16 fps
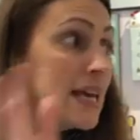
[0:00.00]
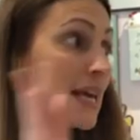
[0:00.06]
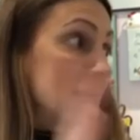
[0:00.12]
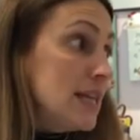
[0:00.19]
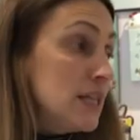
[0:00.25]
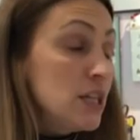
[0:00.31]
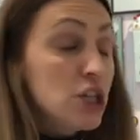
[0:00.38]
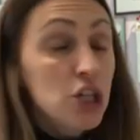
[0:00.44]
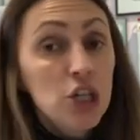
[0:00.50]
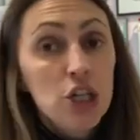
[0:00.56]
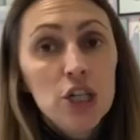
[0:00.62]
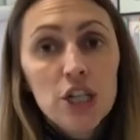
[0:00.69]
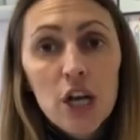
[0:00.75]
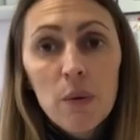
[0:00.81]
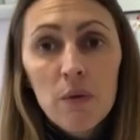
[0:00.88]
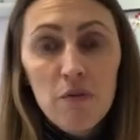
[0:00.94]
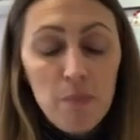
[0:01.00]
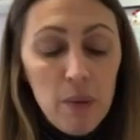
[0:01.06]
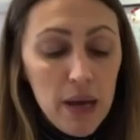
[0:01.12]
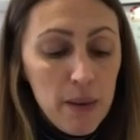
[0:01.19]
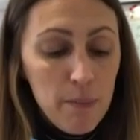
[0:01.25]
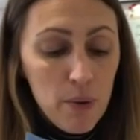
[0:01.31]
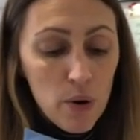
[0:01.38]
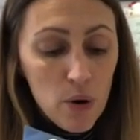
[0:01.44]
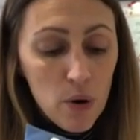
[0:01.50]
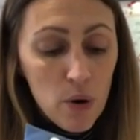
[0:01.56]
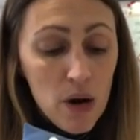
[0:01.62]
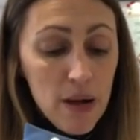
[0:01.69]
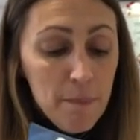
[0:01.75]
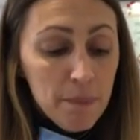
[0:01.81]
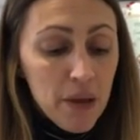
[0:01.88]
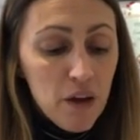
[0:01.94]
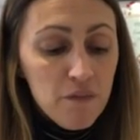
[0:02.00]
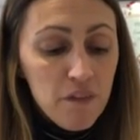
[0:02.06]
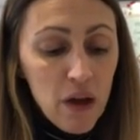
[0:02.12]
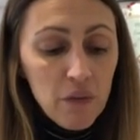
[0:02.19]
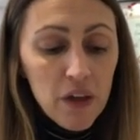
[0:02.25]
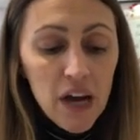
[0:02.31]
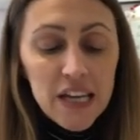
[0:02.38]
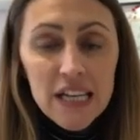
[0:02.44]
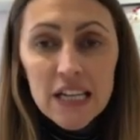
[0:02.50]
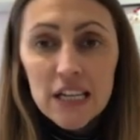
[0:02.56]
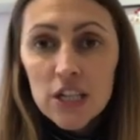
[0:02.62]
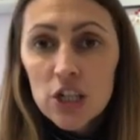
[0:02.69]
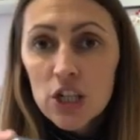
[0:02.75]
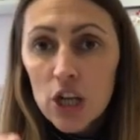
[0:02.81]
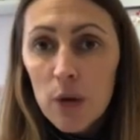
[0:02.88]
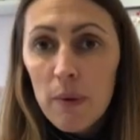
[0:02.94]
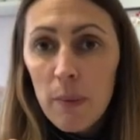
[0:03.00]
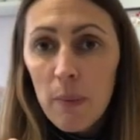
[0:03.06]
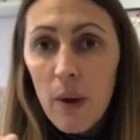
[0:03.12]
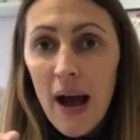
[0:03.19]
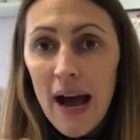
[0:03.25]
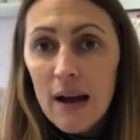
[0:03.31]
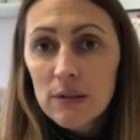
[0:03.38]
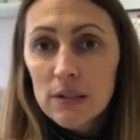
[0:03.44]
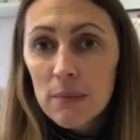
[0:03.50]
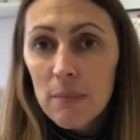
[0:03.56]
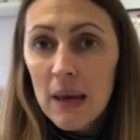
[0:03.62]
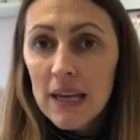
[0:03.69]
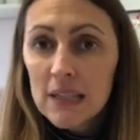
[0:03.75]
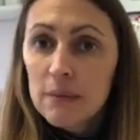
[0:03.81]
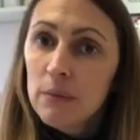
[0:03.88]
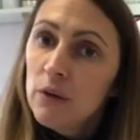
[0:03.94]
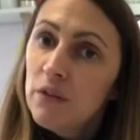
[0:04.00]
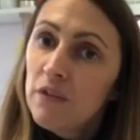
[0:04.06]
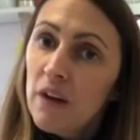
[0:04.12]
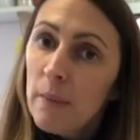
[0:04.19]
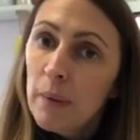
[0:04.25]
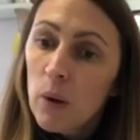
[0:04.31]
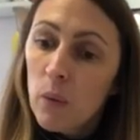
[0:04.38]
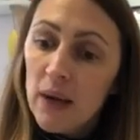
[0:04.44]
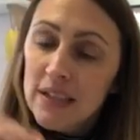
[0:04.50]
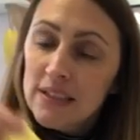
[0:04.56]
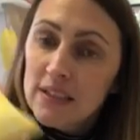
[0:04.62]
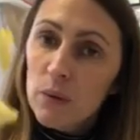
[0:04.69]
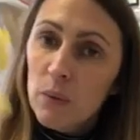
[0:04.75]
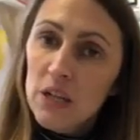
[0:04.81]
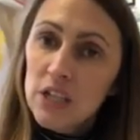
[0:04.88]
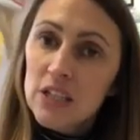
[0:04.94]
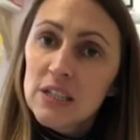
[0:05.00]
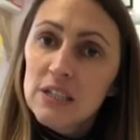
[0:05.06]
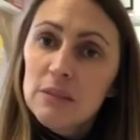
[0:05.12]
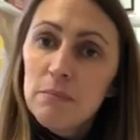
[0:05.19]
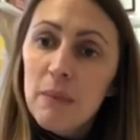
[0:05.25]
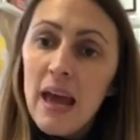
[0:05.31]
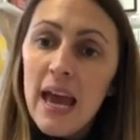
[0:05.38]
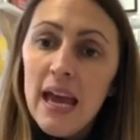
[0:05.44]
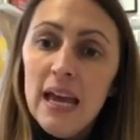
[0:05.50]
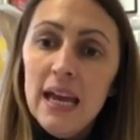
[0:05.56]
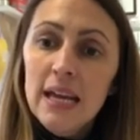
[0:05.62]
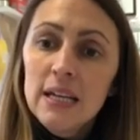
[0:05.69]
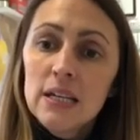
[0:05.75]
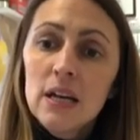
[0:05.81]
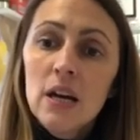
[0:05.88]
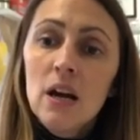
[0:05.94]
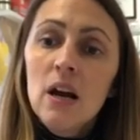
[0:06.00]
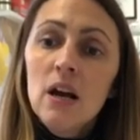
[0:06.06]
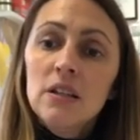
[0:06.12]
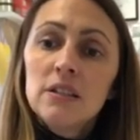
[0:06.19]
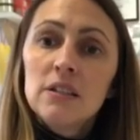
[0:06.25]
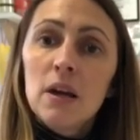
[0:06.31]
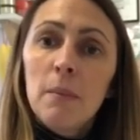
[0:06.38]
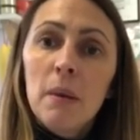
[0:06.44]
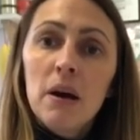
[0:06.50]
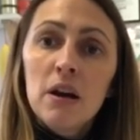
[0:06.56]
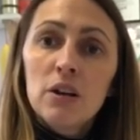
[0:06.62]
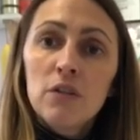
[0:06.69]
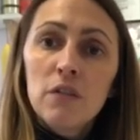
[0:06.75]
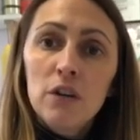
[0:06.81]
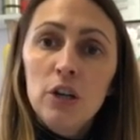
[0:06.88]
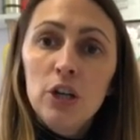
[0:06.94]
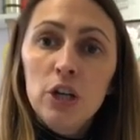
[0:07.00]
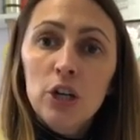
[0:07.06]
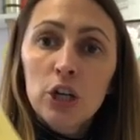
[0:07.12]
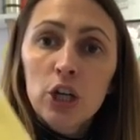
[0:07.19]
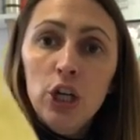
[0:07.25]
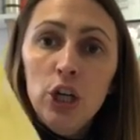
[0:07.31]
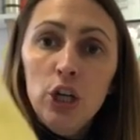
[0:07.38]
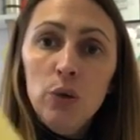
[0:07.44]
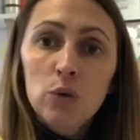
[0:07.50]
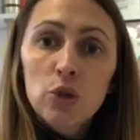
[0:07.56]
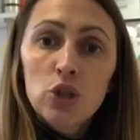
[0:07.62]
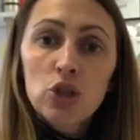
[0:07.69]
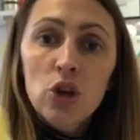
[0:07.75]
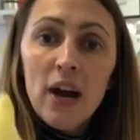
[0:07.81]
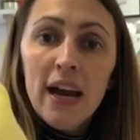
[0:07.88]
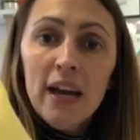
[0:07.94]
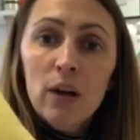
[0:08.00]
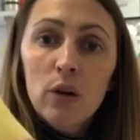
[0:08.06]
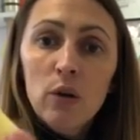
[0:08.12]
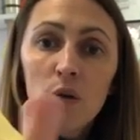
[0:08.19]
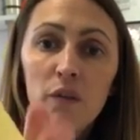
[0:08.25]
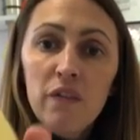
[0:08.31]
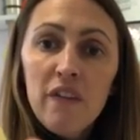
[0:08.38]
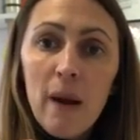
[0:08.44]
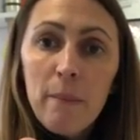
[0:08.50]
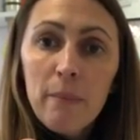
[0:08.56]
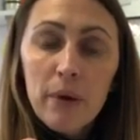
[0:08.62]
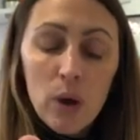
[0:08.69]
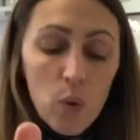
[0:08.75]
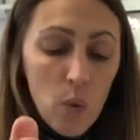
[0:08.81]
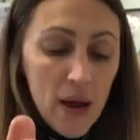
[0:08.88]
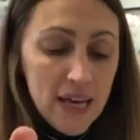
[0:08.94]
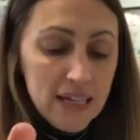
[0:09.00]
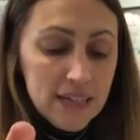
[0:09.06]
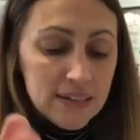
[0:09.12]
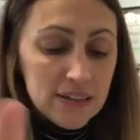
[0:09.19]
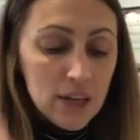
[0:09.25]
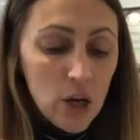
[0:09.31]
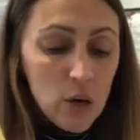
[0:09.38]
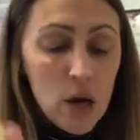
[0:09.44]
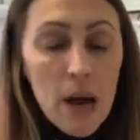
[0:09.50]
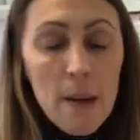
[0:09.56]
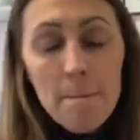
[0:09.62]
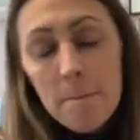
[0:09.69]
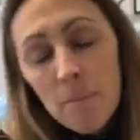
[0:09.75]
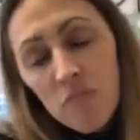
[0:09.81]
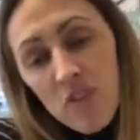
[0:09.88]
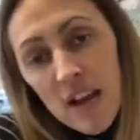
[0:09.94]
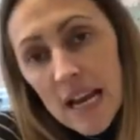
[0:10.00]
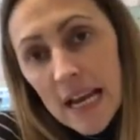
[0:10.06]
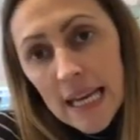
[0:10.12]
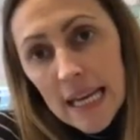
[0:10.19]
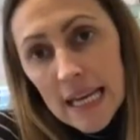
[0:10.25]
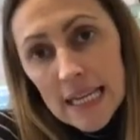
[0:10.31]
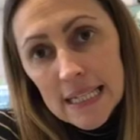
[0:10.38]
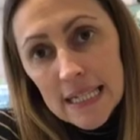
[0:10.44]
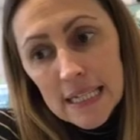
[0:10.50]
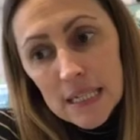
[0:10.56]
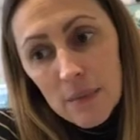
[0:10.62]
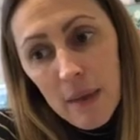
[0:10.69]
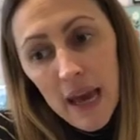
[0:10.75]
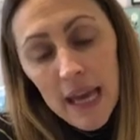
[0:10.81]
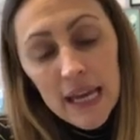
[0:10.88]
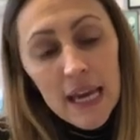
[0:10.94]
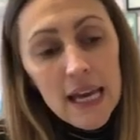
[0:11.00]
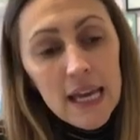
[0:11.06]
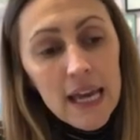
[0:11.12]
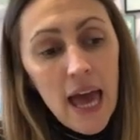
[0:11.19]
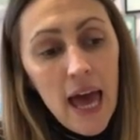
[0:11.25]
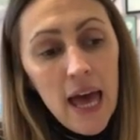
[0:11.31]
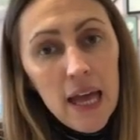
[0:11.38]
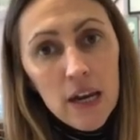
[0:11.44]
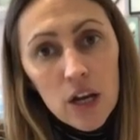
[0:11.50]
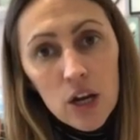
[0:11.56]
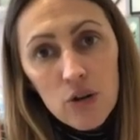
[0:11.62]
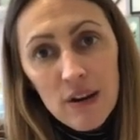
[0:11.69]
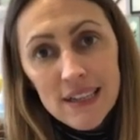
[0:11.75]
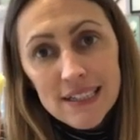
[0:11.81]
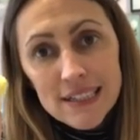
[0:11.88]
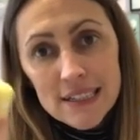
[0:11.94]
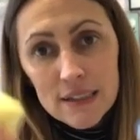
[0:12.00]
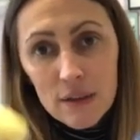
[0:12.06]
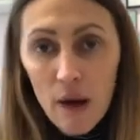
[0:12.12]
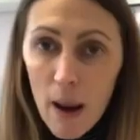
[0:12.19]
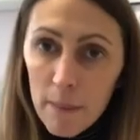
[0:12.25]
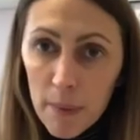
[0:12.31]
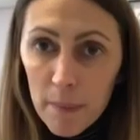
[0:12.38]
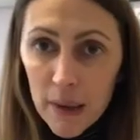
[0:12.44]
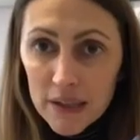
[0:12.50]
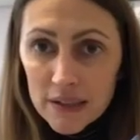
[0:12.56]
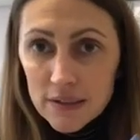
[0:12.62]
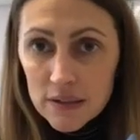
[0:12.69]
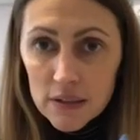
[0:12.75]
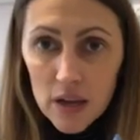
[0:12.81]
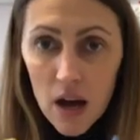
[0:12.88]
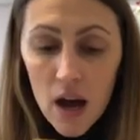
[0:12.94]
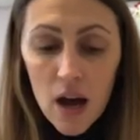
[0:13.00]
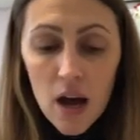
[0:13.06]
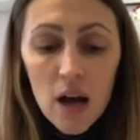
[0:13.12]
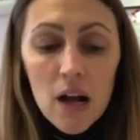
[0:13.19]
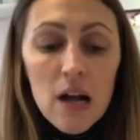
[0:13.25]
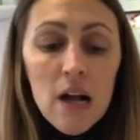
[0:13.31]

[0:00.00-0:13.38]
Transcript: in the studio with people, I felt that I needed to show people how to make some little fabric weights. So we just made some little cute triangle fabric weights. So really easy to make. Again, great scrap buster.